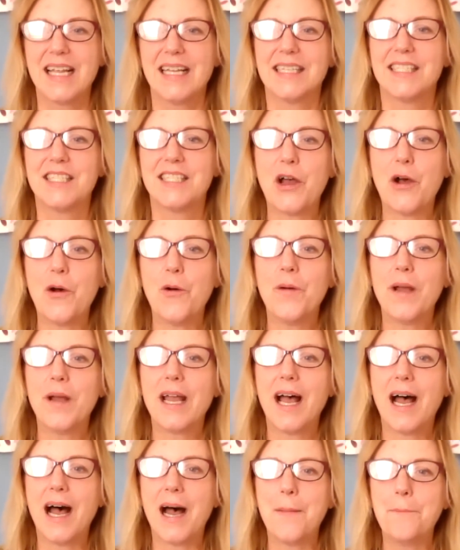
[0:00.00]
So
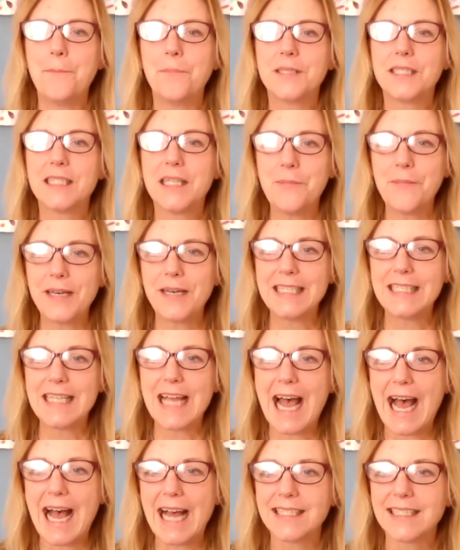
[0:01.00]
somebody's
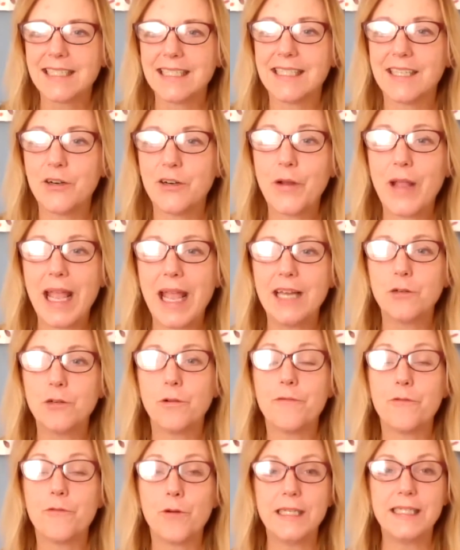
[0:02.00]
asked, is it okay to
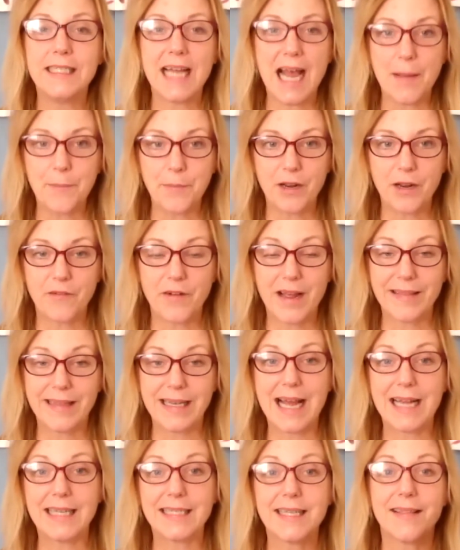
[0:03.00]
avoid tapping around the
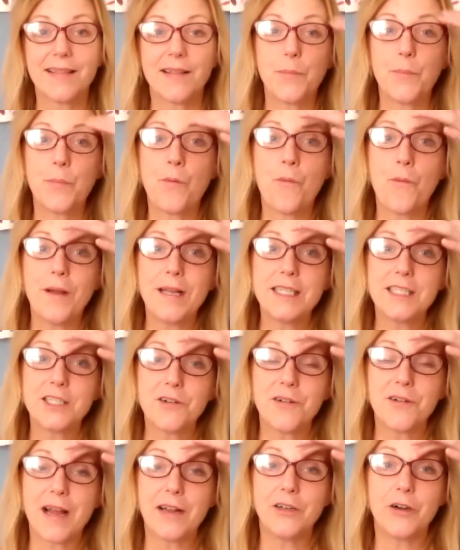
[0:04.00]
eyes? The points
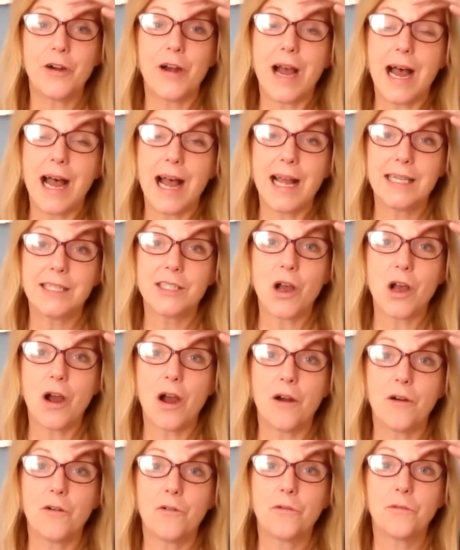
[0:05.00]
around your eyes
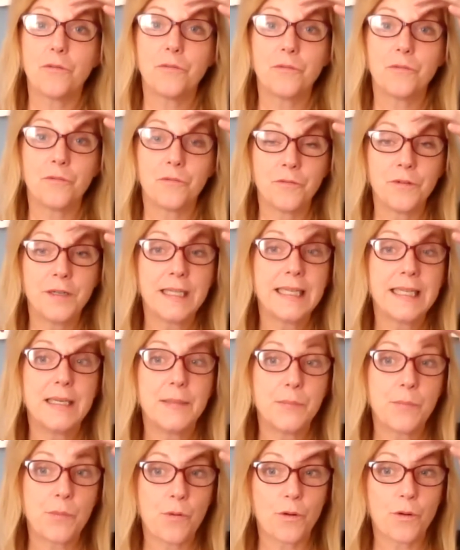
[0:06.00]
are really
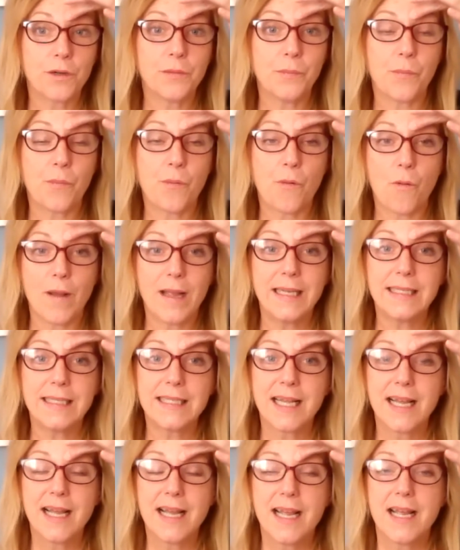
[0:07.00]
important
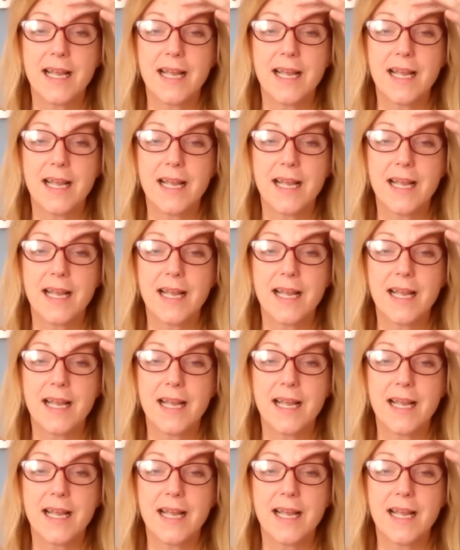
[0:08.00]
points.